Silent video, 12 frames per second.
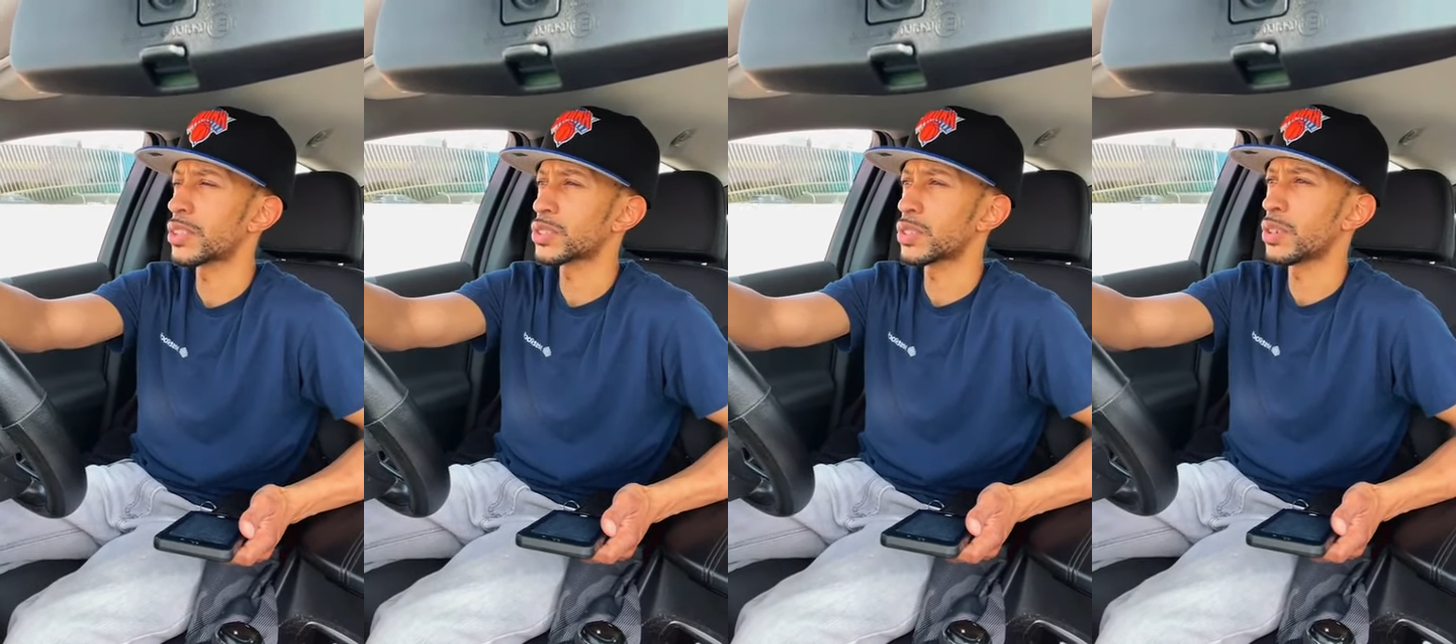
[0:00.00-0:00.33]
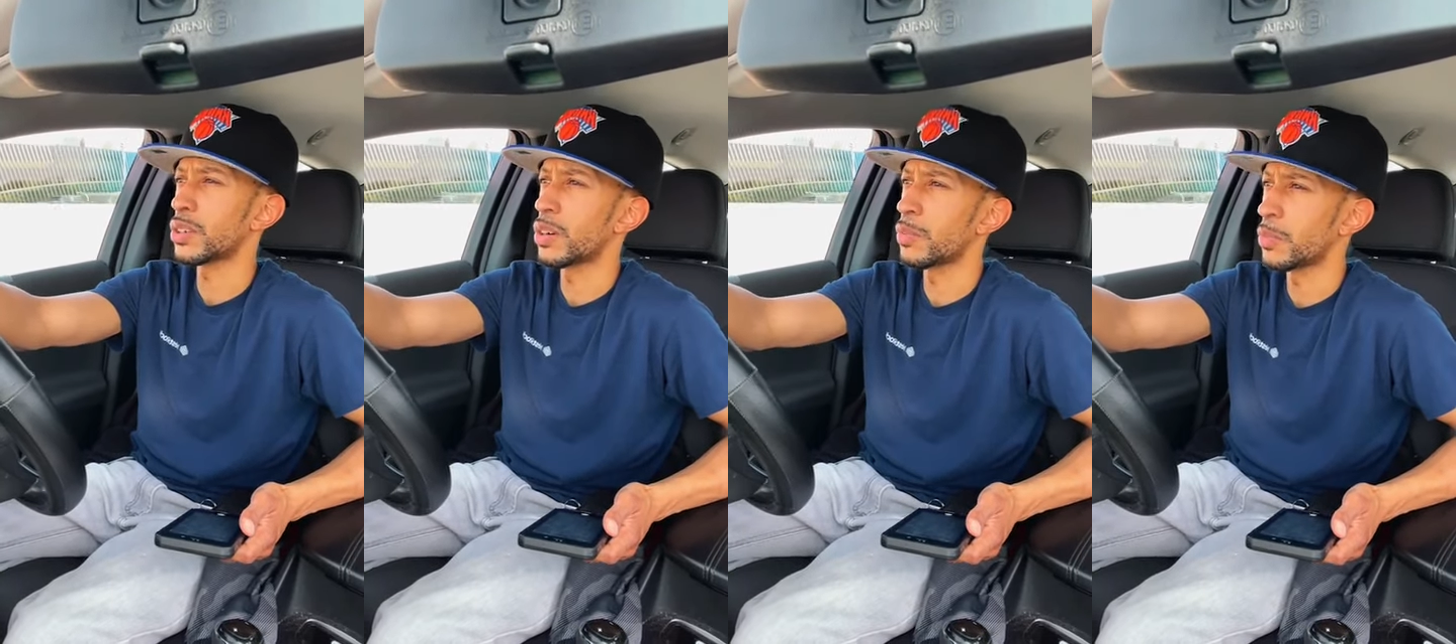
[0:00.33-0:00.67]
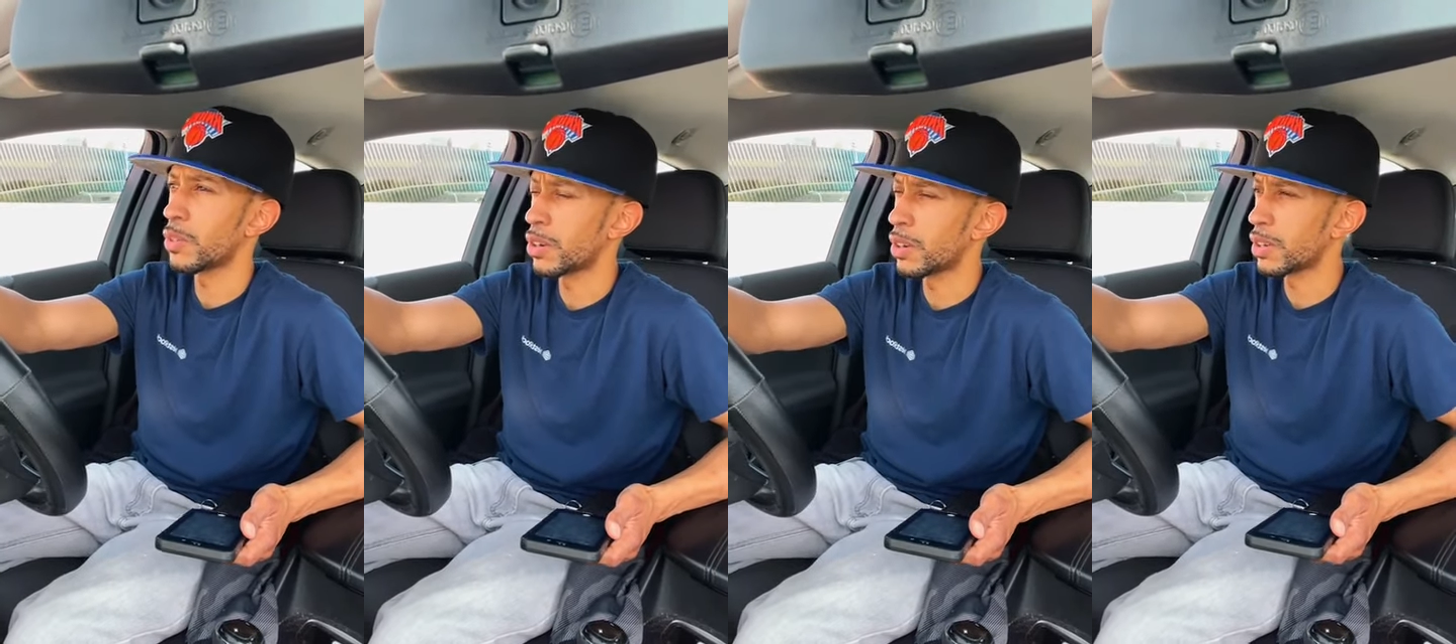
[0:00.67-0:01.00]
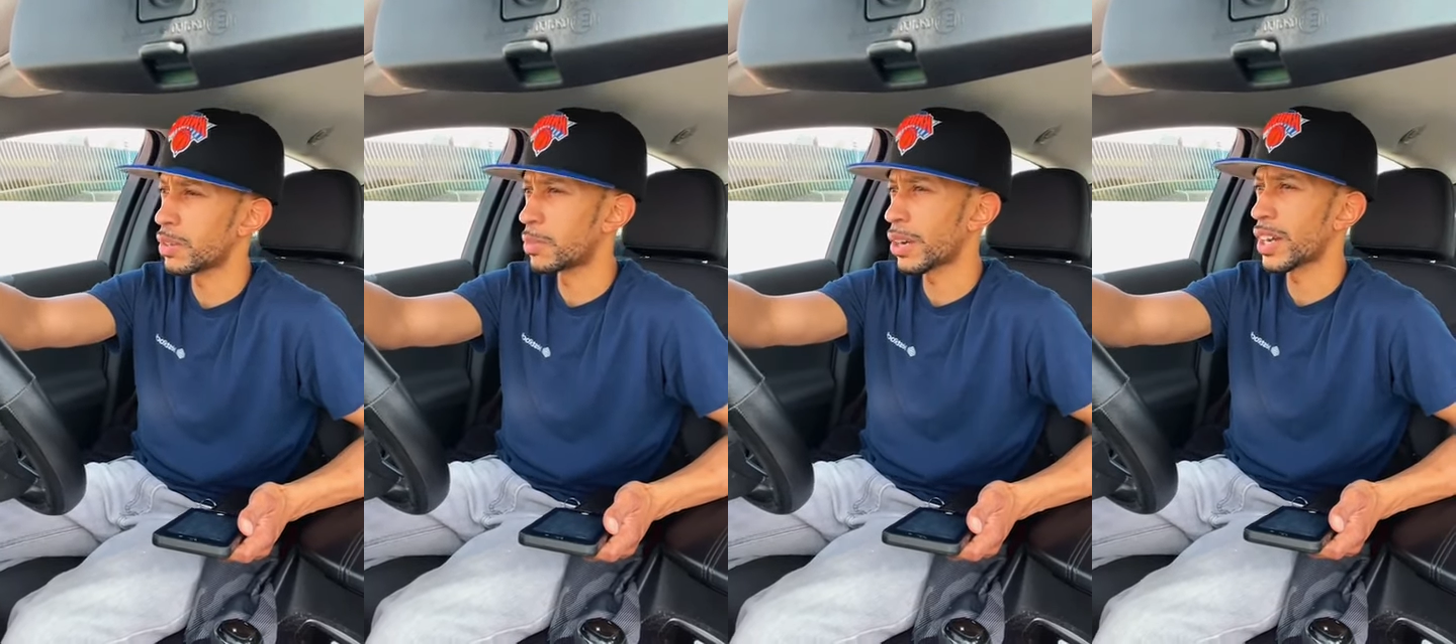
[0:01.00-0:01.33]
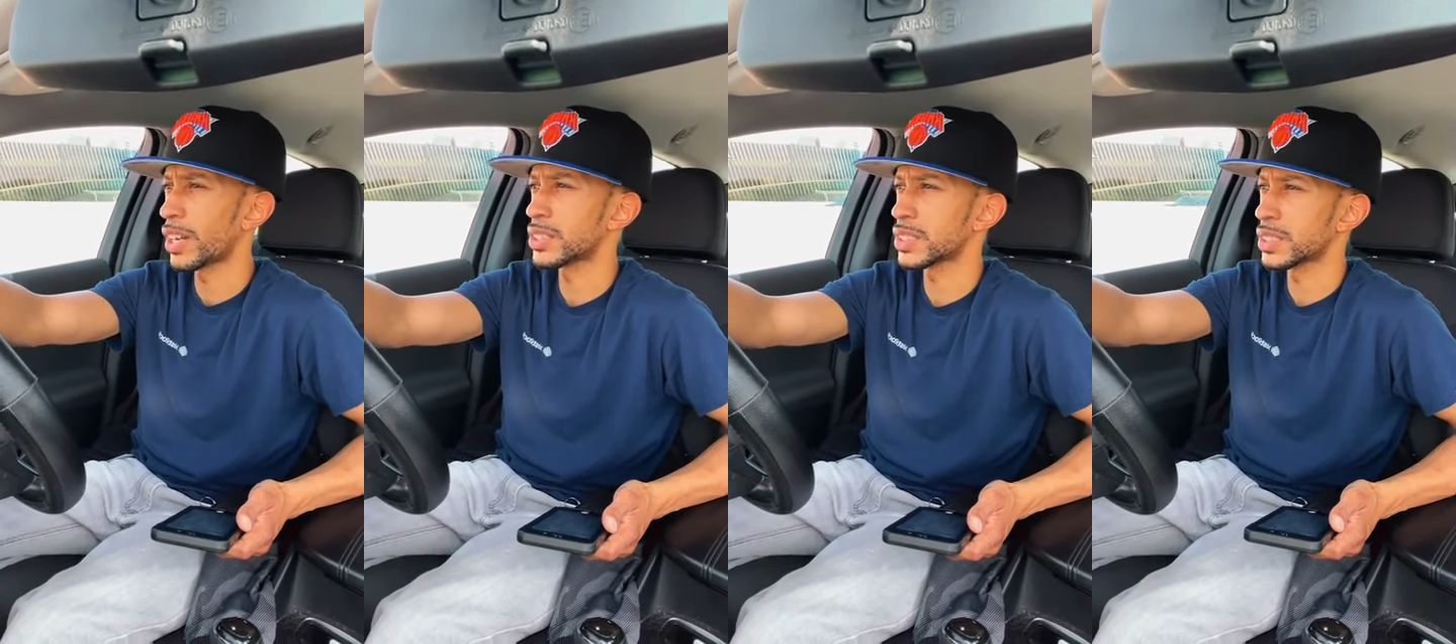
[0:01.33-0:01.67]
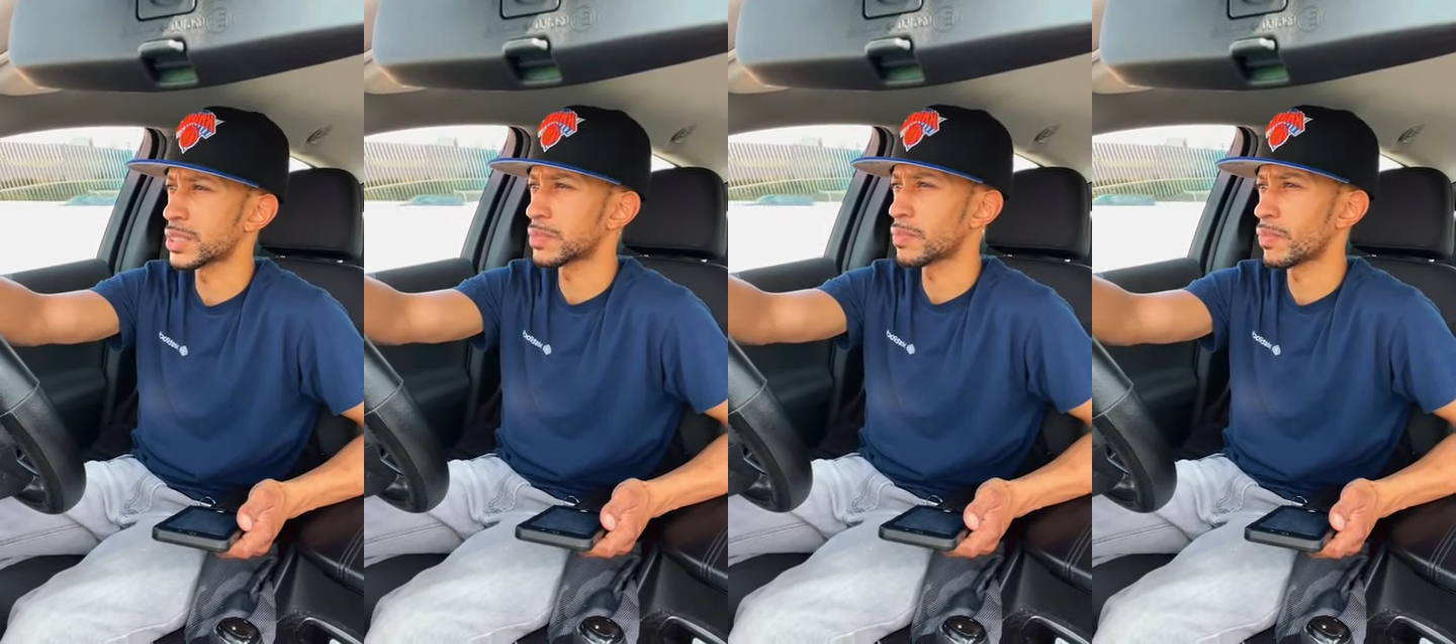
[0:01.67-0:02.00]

your browser